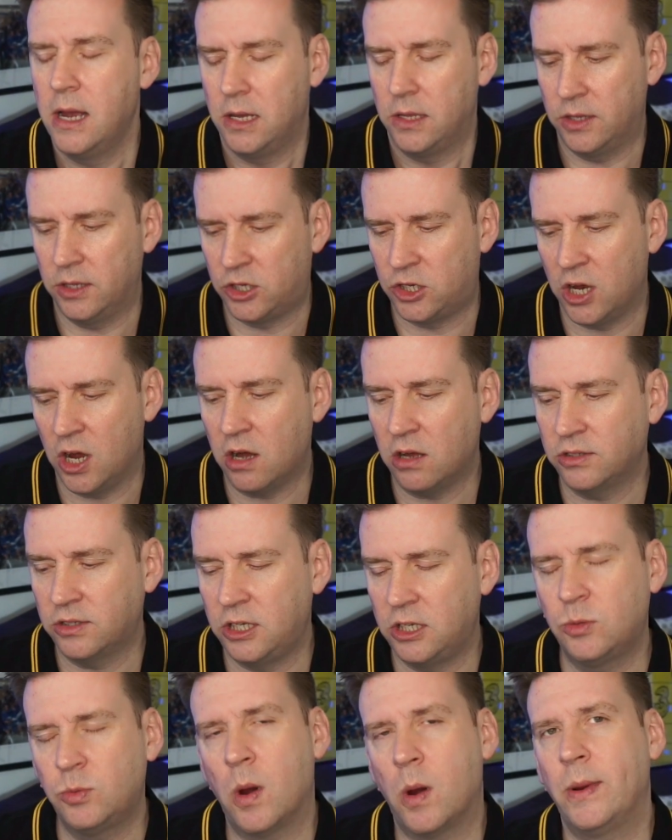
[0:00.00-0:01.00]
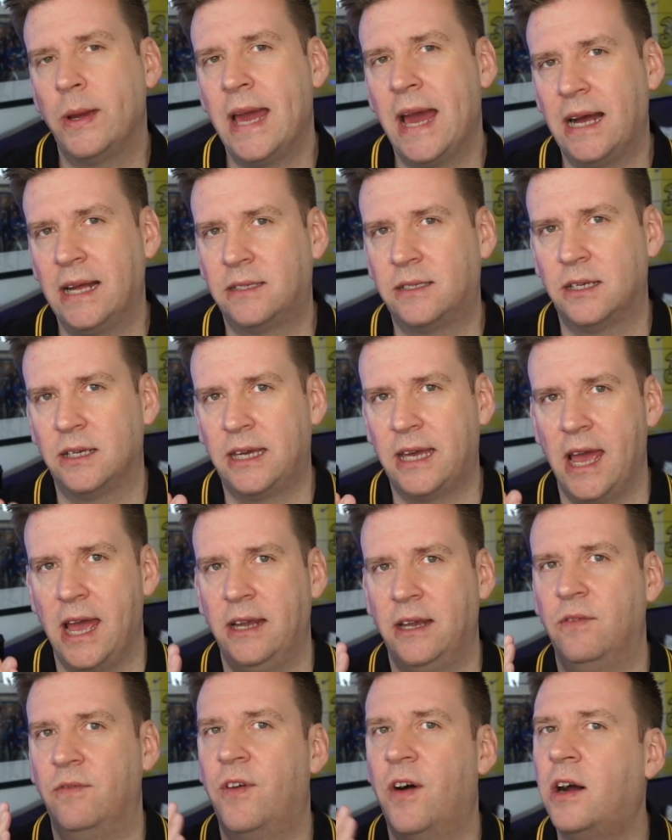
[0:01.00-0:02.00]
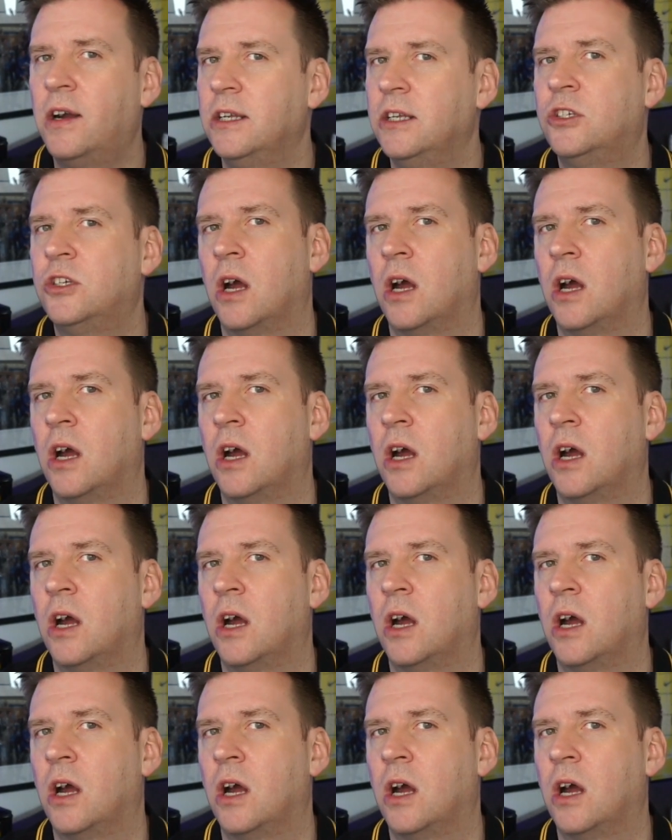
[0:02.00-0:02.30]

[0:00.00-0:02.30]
the chances where we had to get an advantage